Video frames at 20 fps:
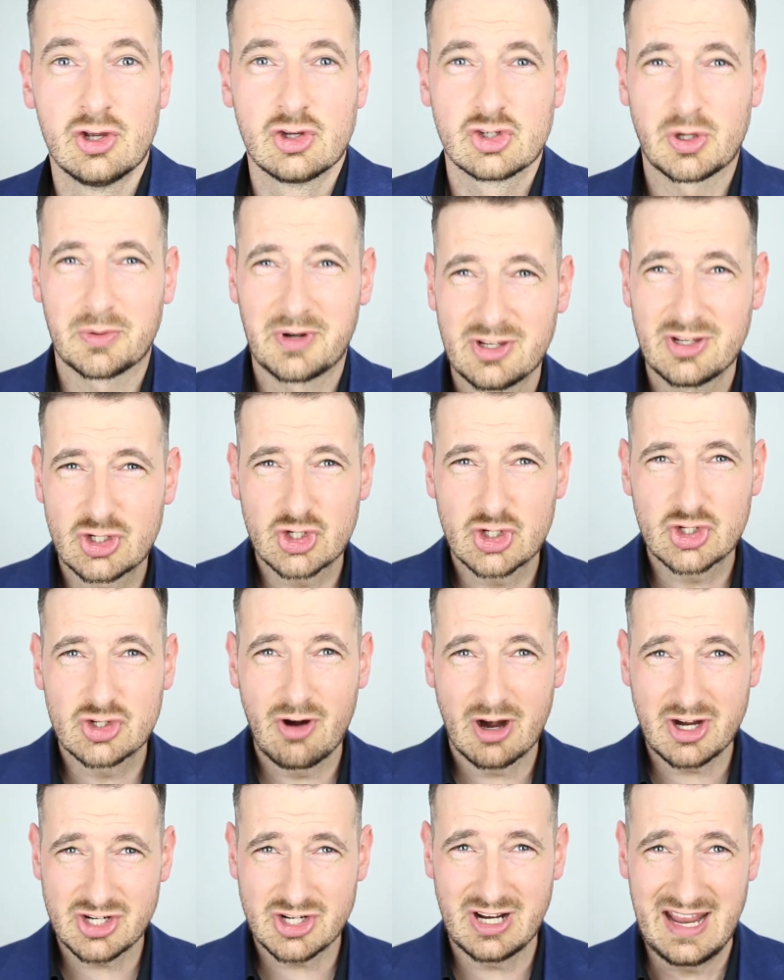So the
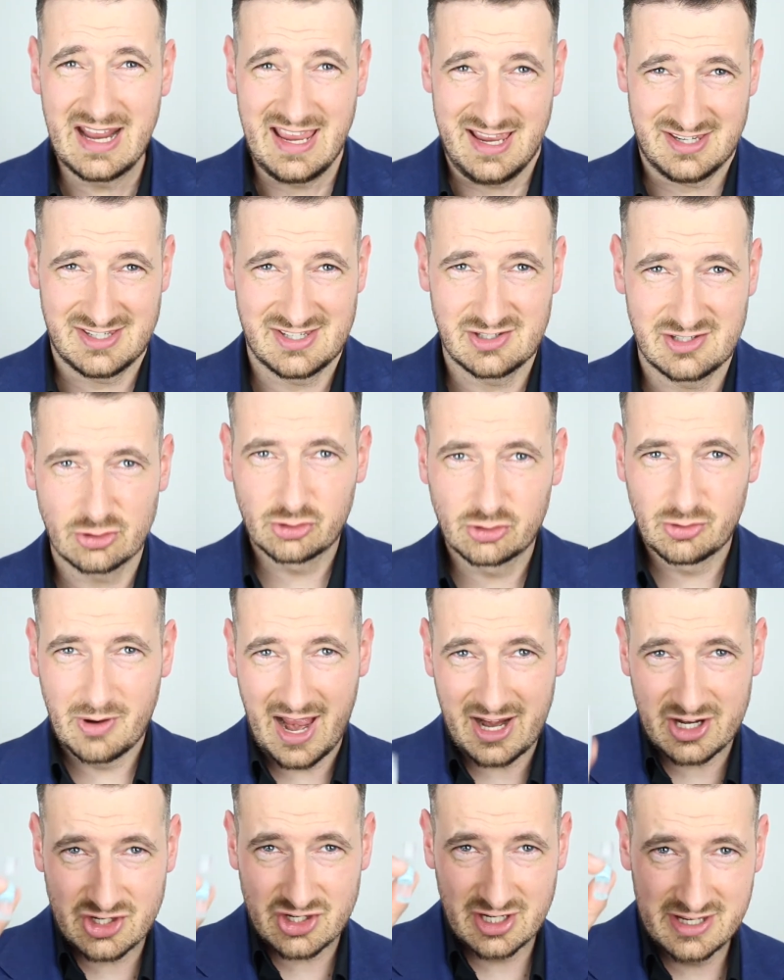instruction is to
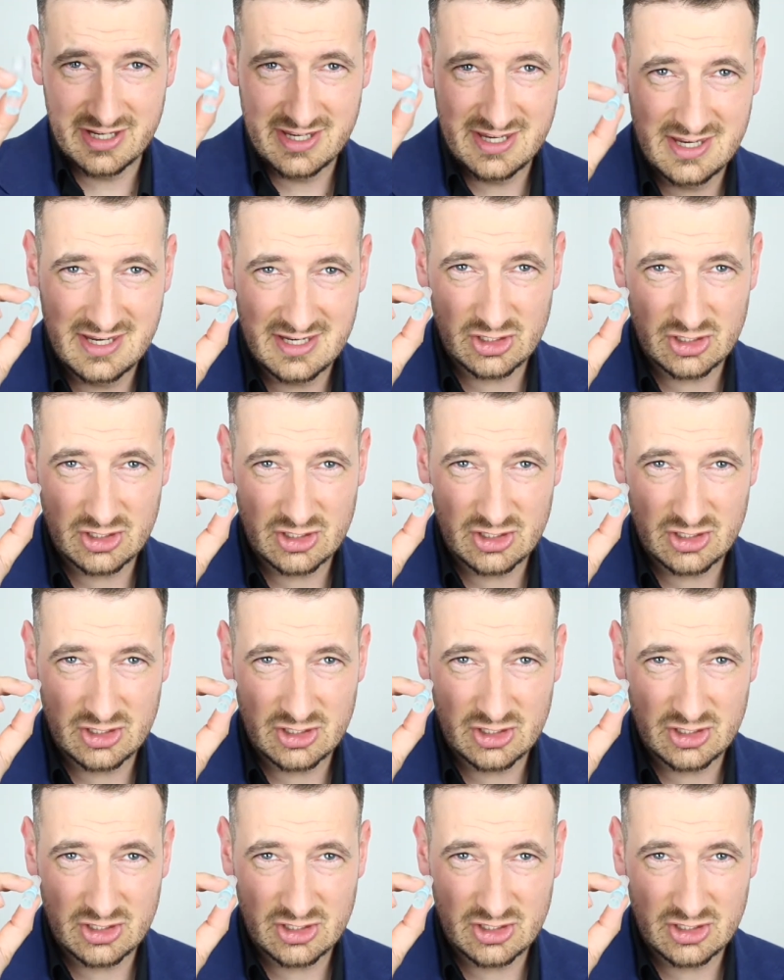actually